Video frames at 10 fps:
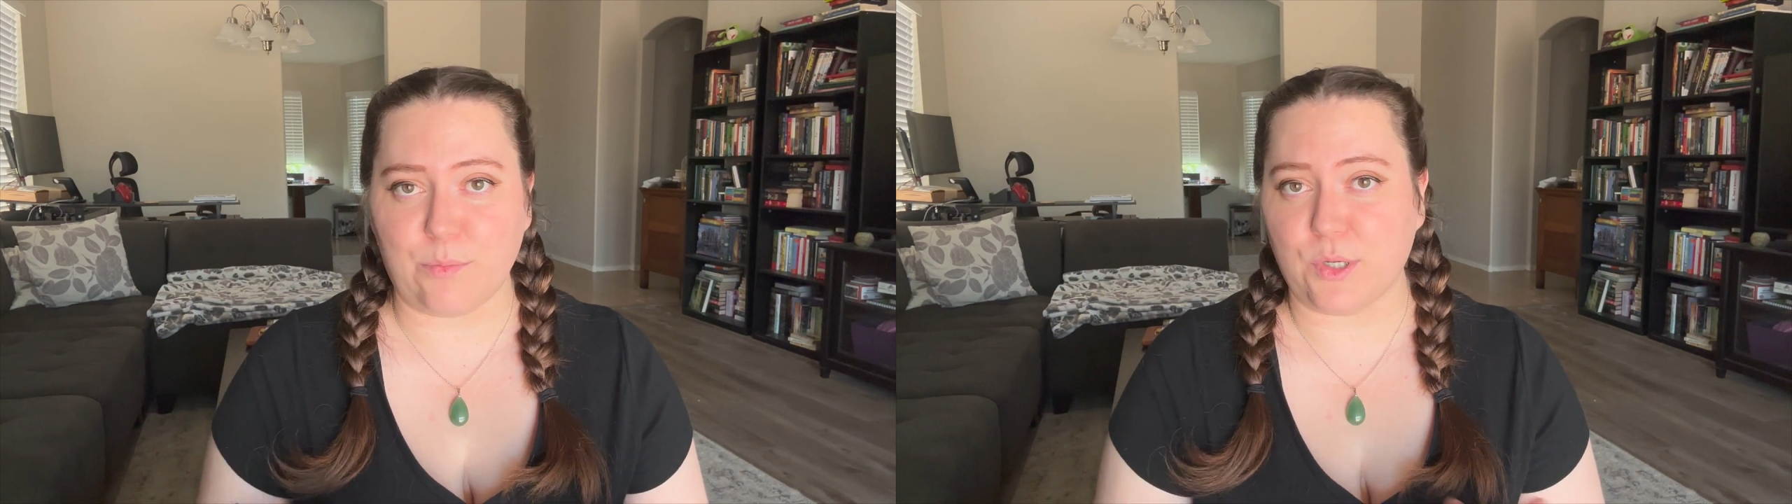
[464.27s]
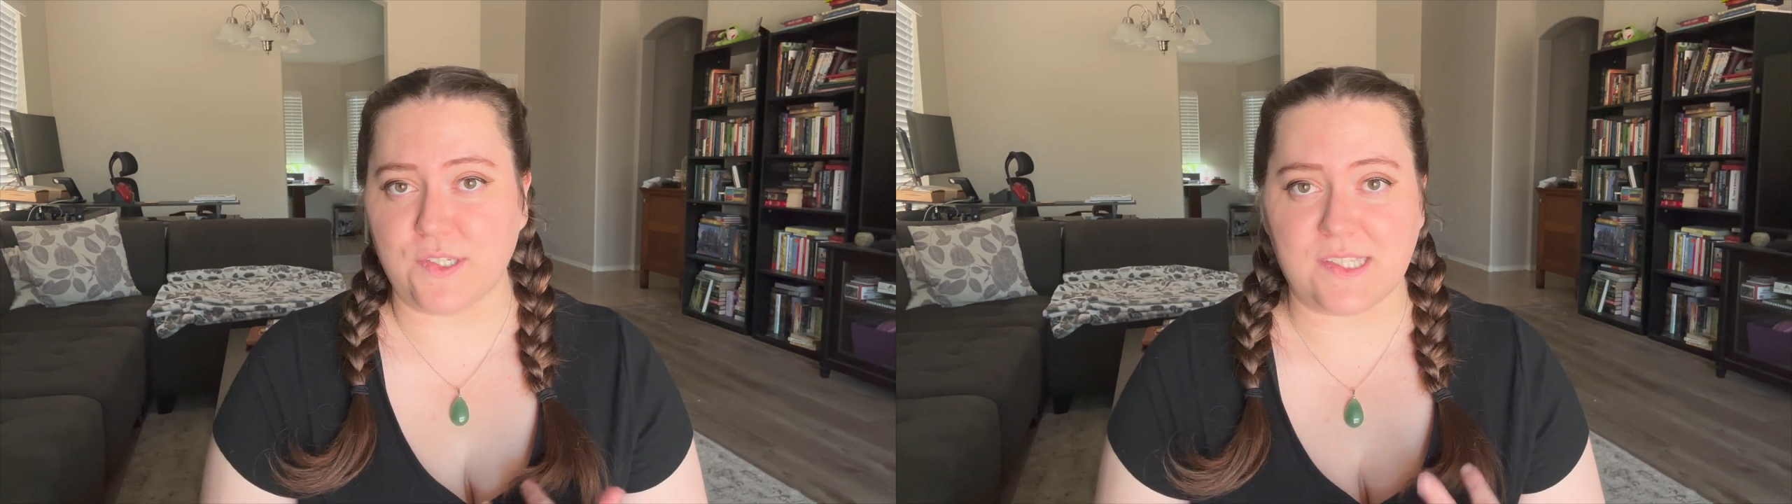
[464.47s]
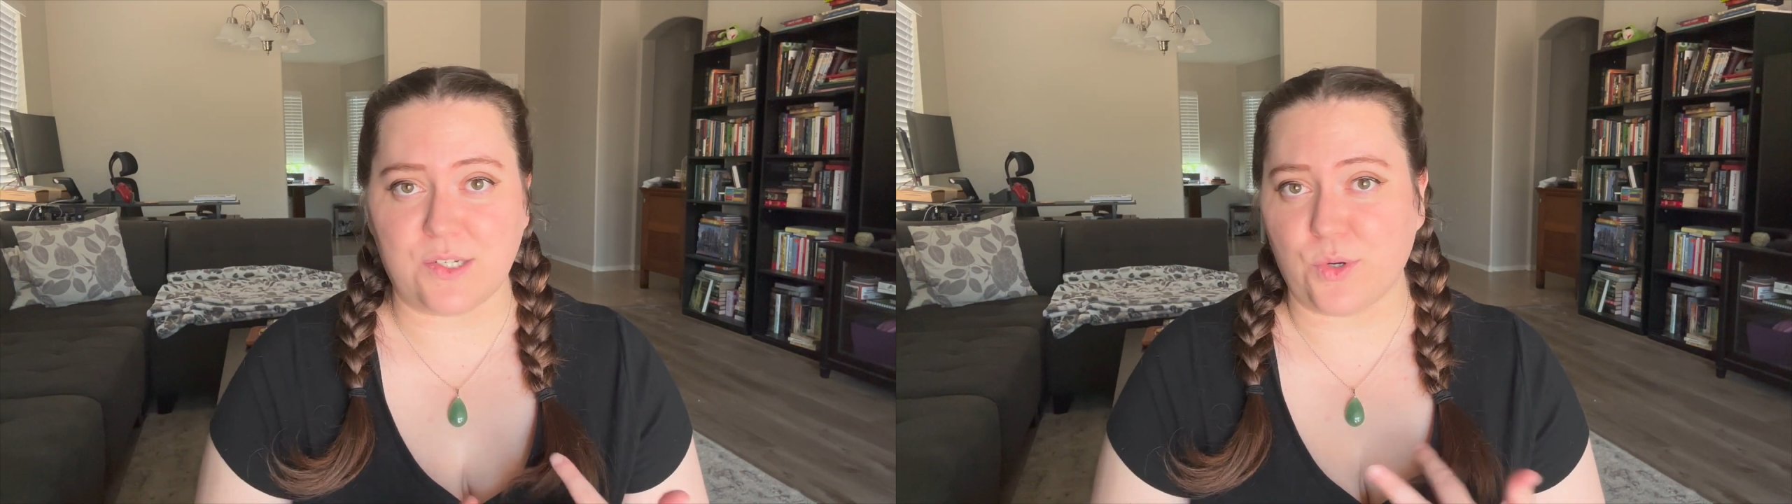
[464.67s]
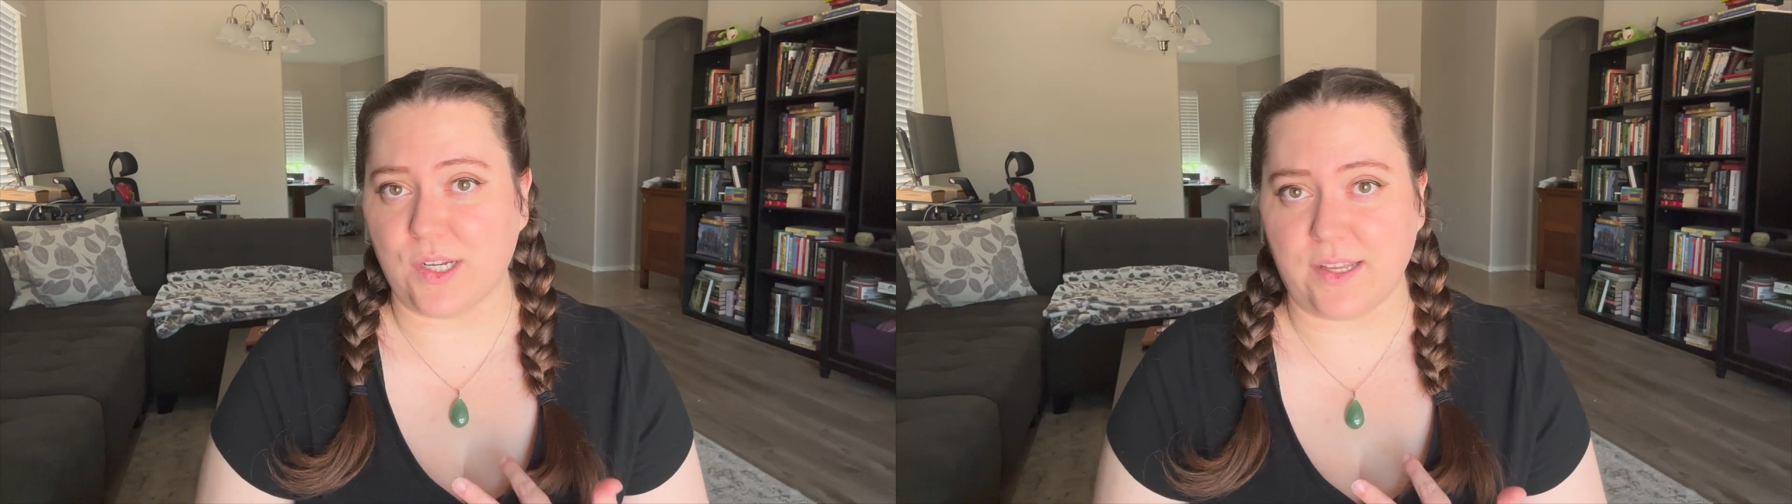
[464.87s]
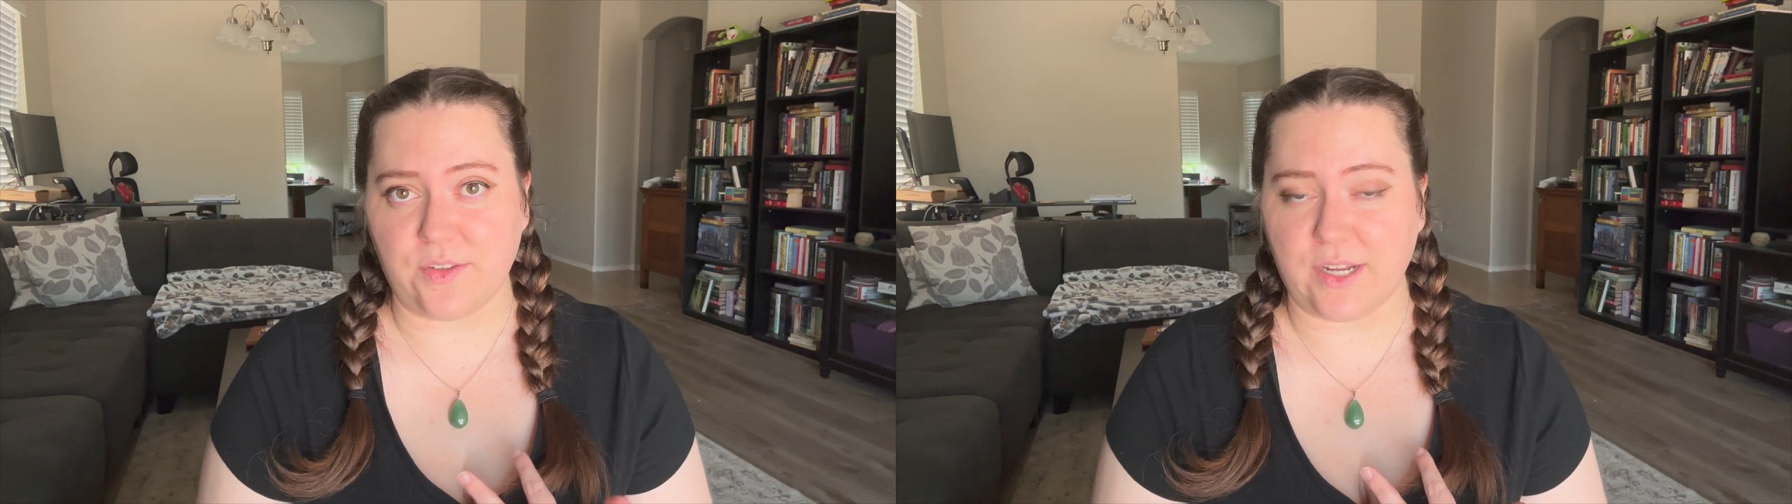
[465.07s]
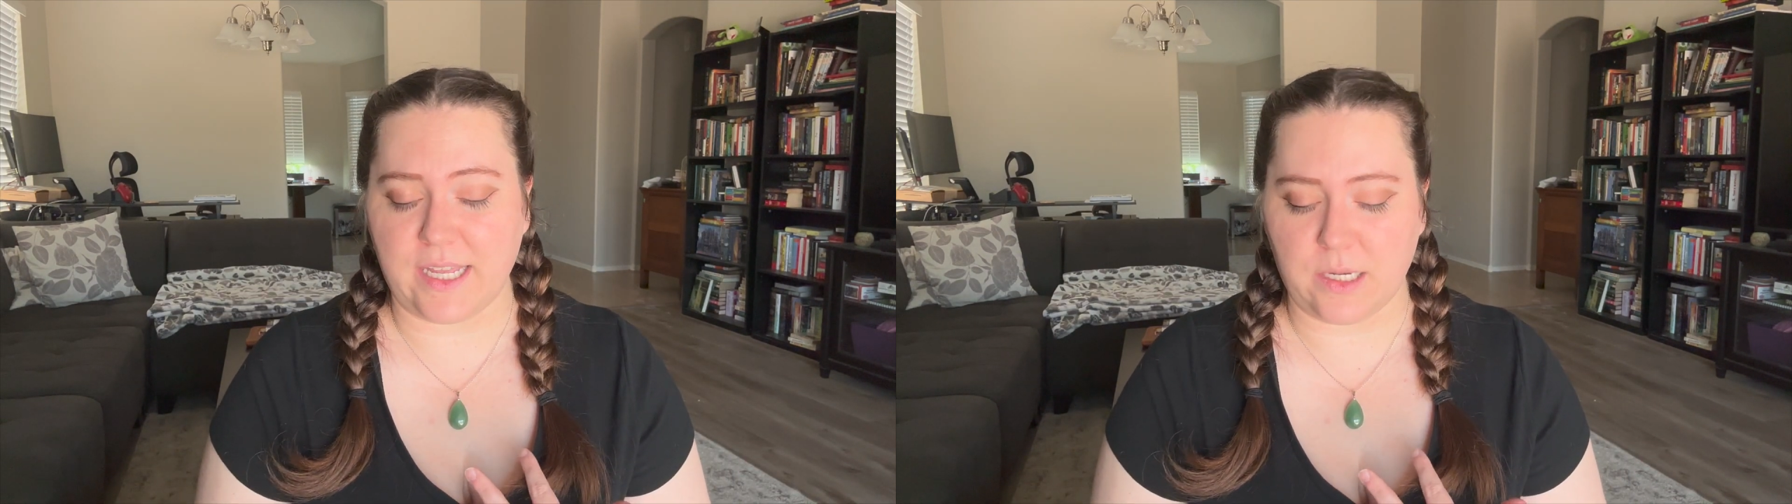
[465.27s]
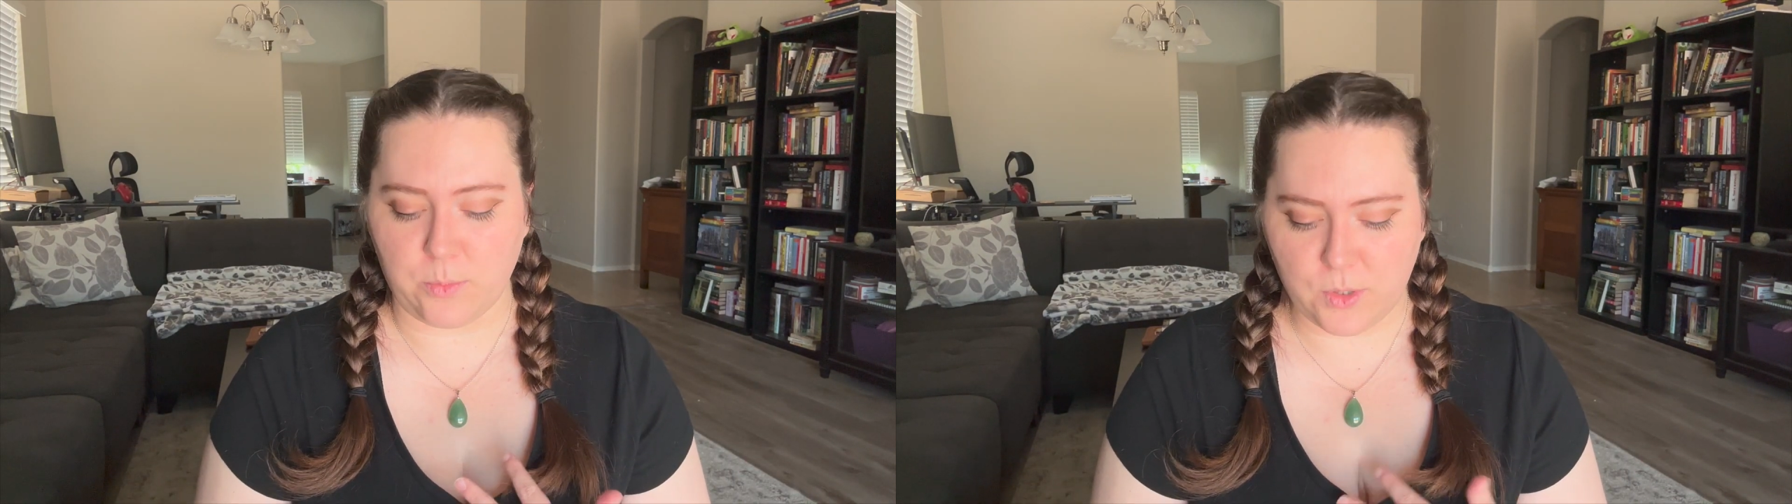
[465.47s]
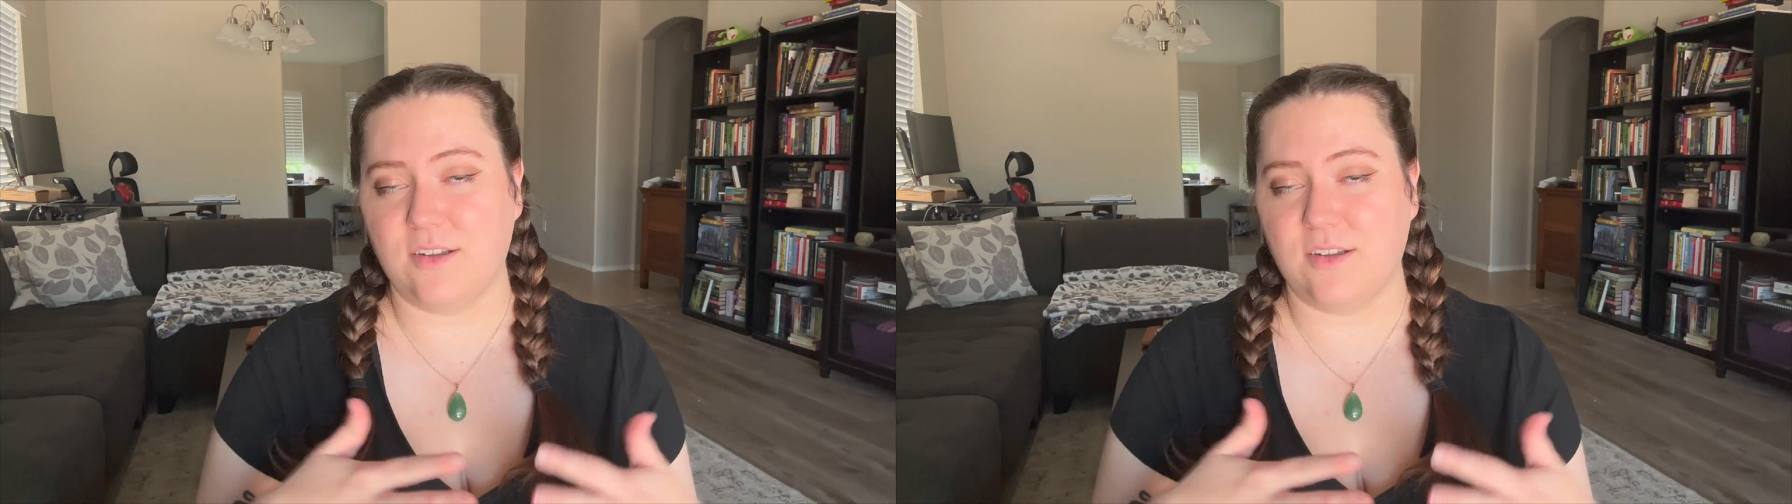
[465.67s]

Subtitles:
person or another animal,